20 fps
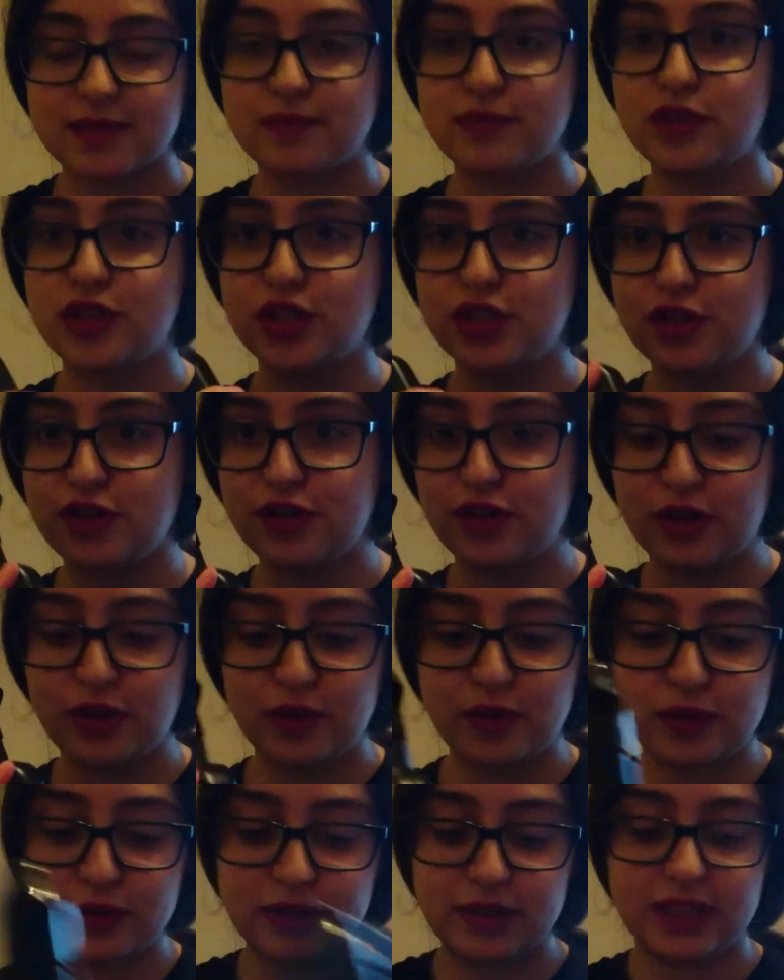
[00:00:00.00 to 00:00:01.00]
up
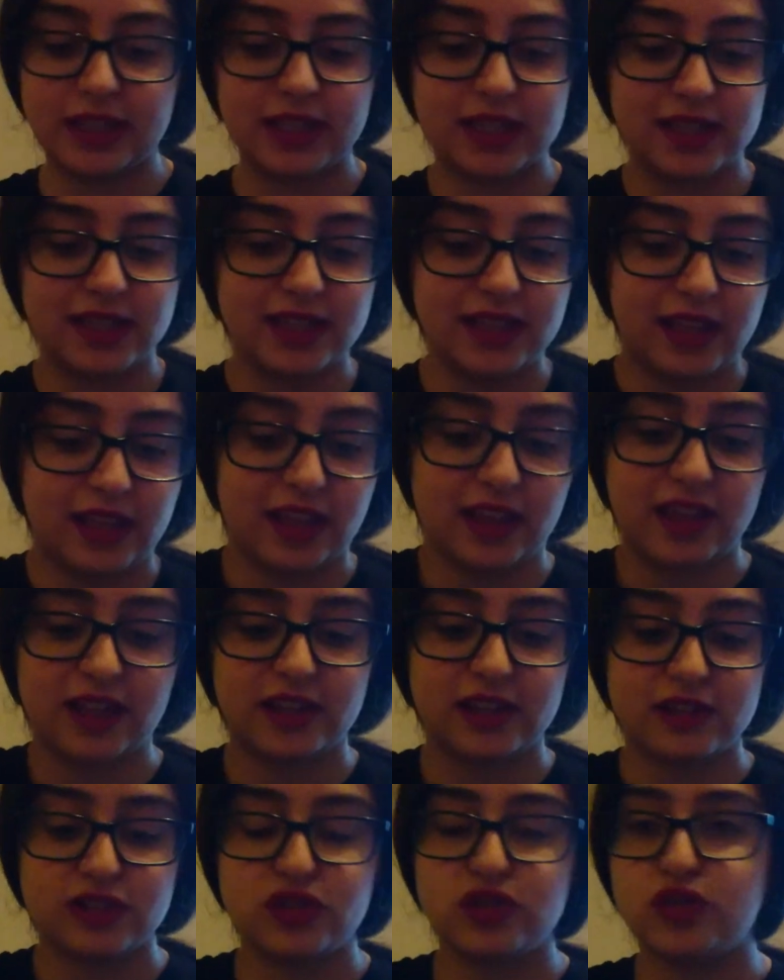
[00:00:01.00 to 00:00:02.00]
Jungle,
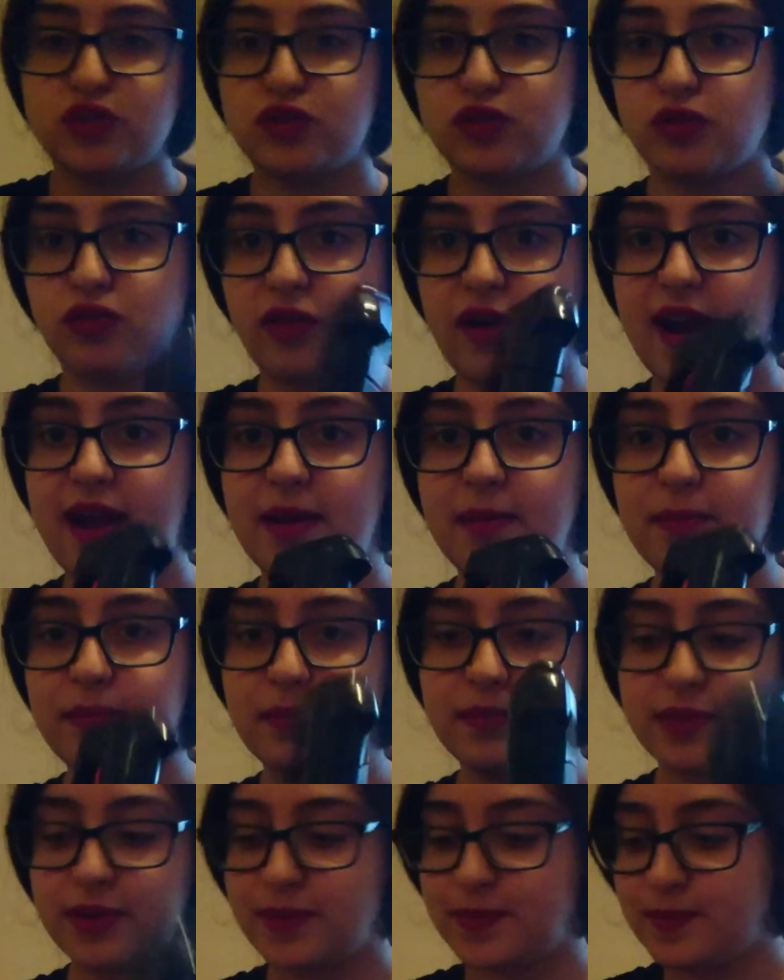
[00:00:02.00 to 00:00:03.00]
Tramp,
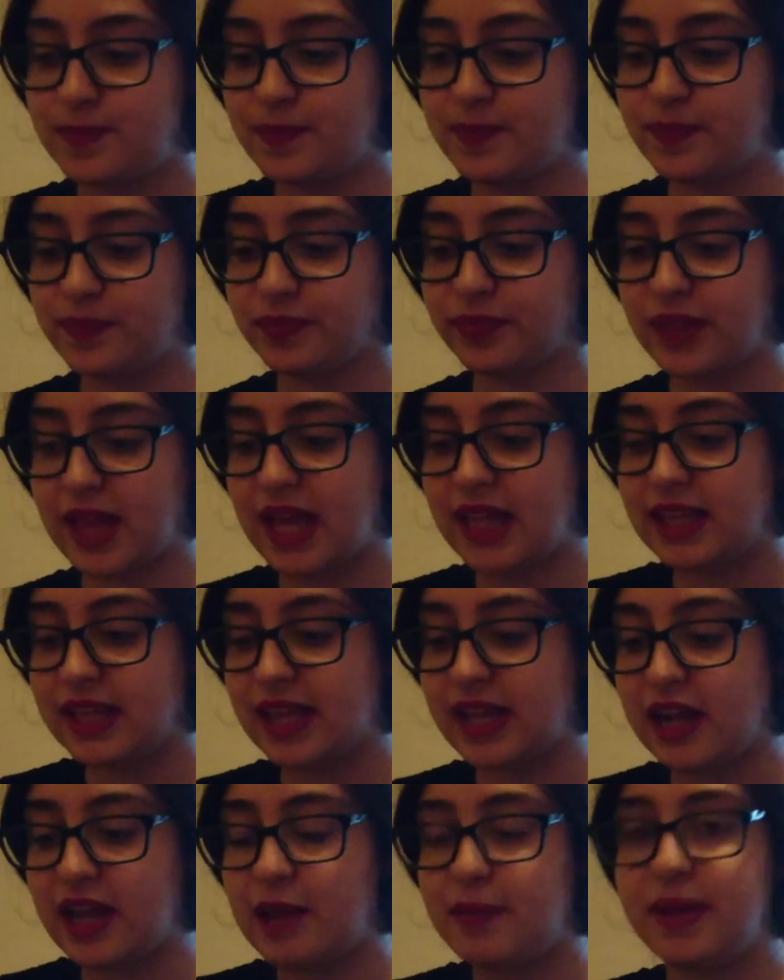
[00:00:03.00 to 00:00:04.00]
and
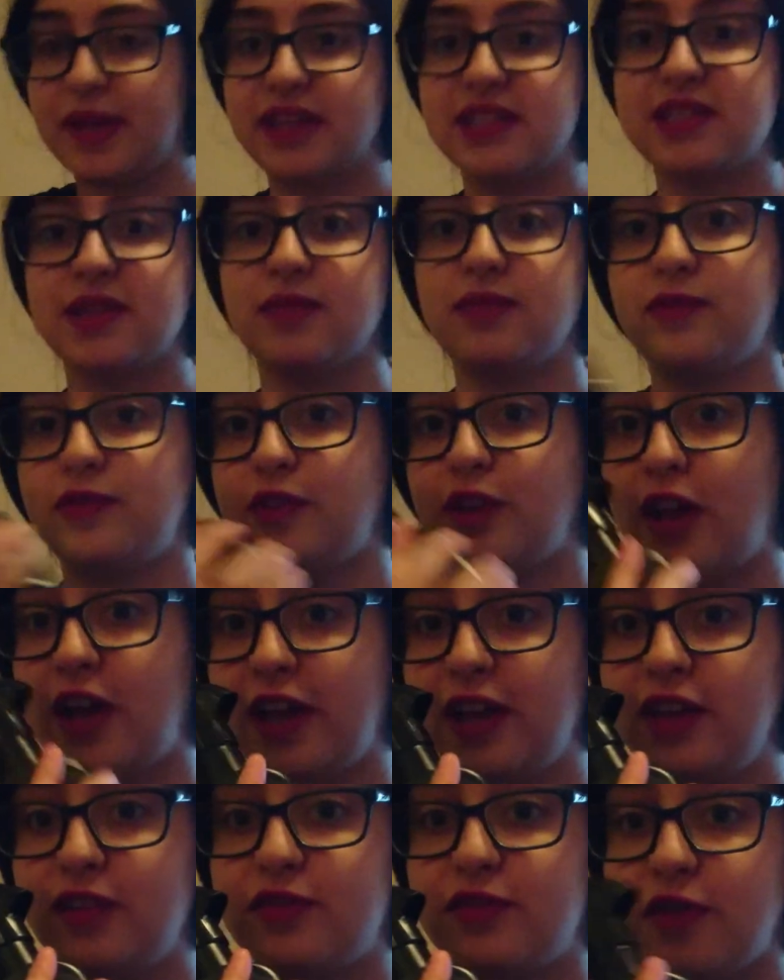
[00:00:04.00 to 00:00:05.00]
then I picked up
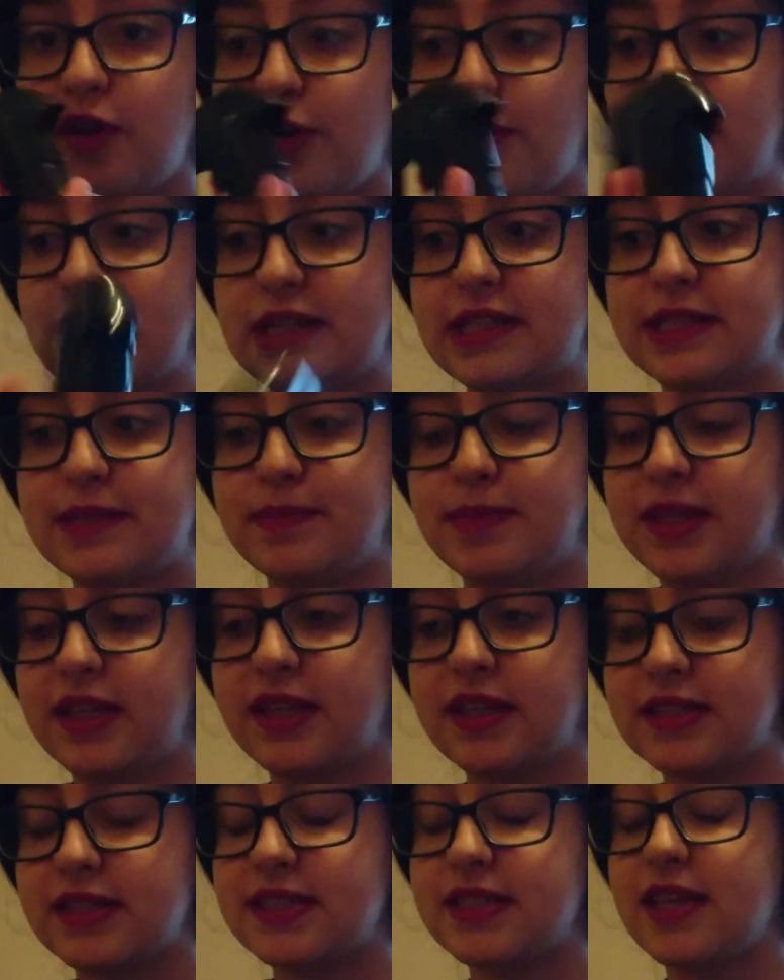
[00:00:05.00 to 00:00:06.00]
Flying Fox
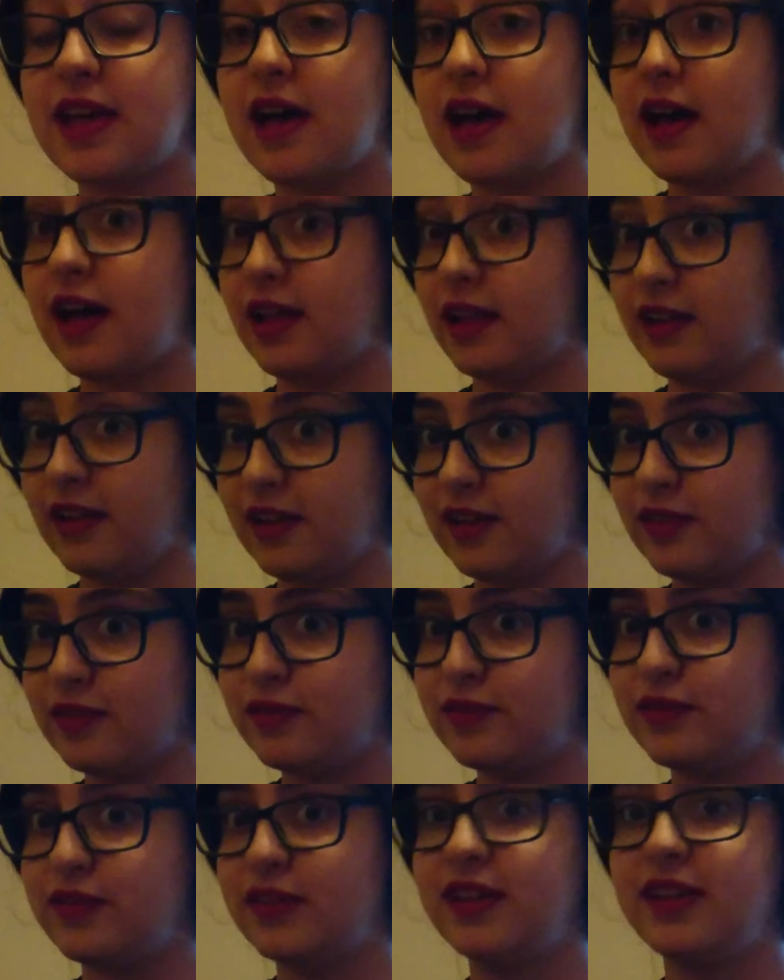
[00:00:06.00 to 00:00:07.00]
because I love
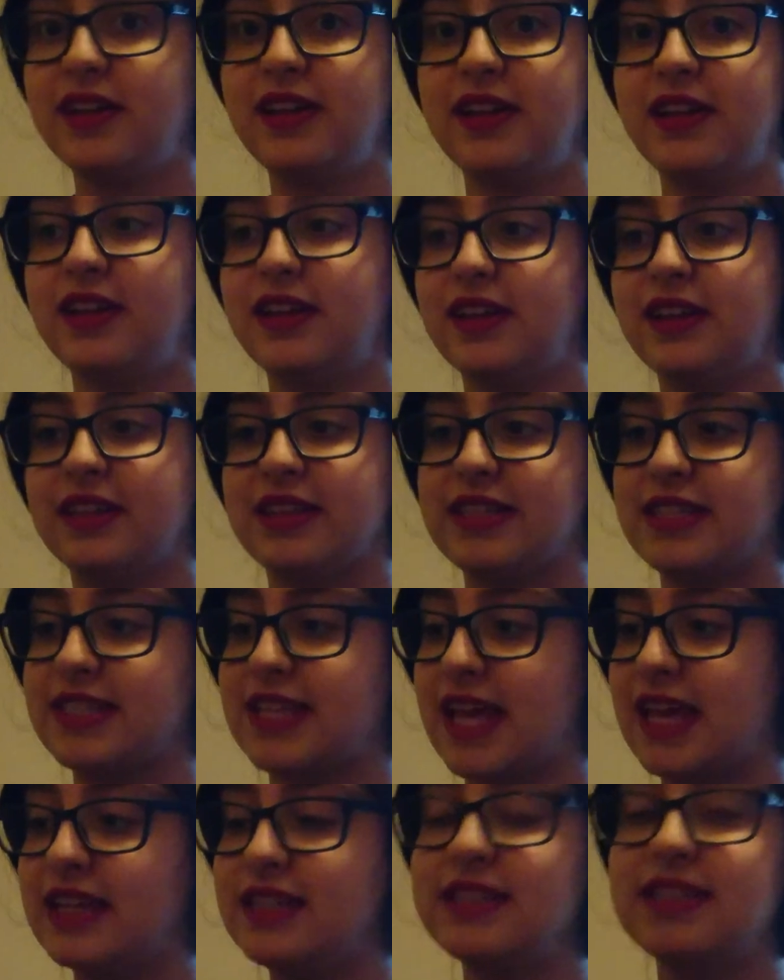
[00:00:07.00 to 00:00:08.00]
the
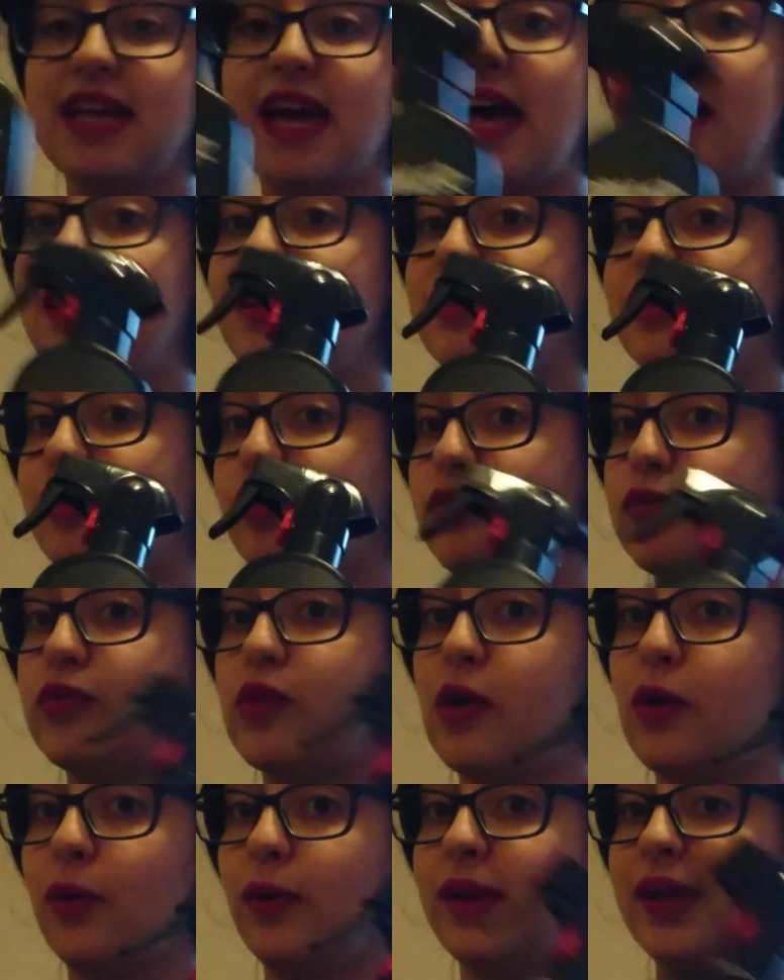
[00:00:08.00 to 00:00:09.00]
scent, and
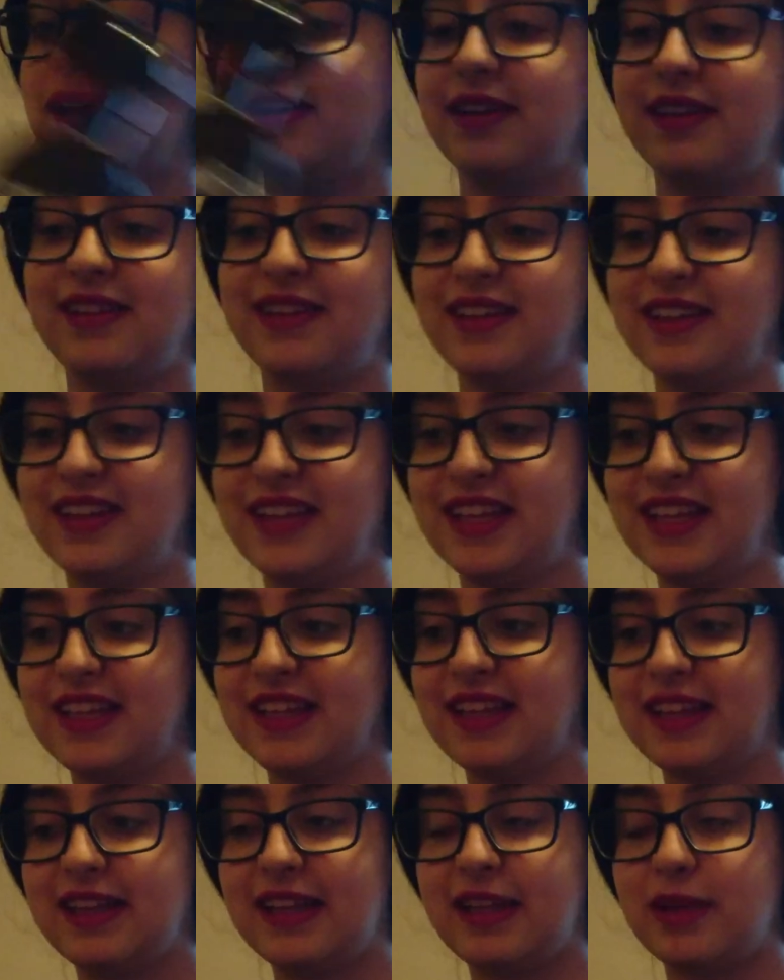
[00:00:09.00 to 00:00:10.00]
Roller
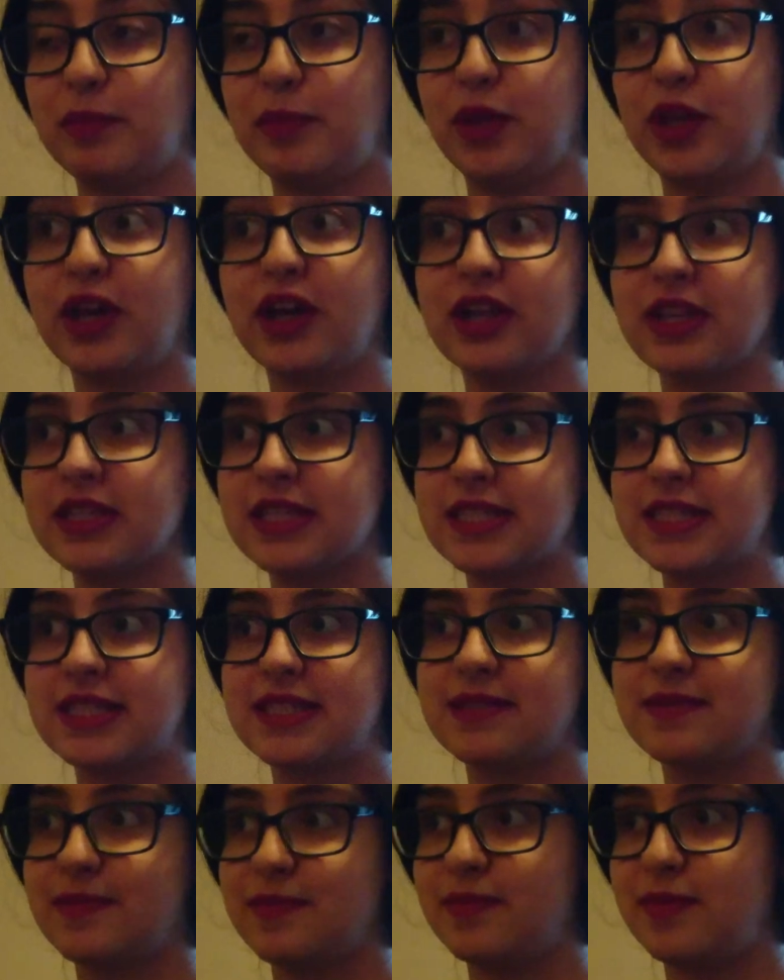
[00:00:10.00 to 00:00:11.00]
because
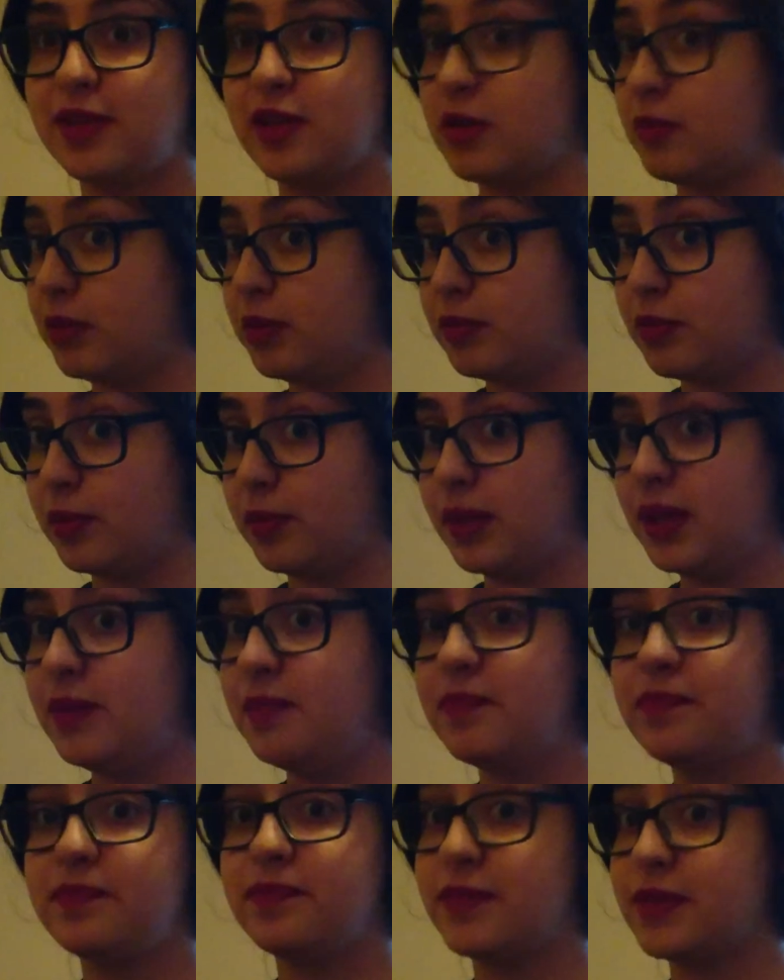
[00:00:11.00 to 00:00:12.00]
Yummy Mummy,
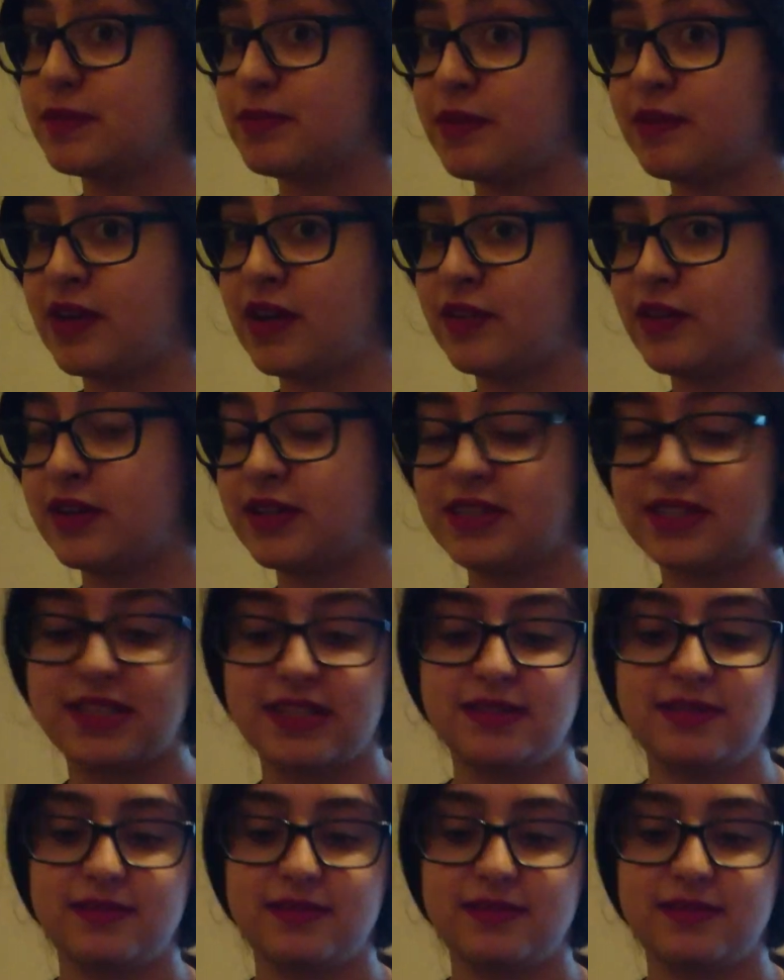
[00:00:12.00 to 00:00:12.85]
my favourite,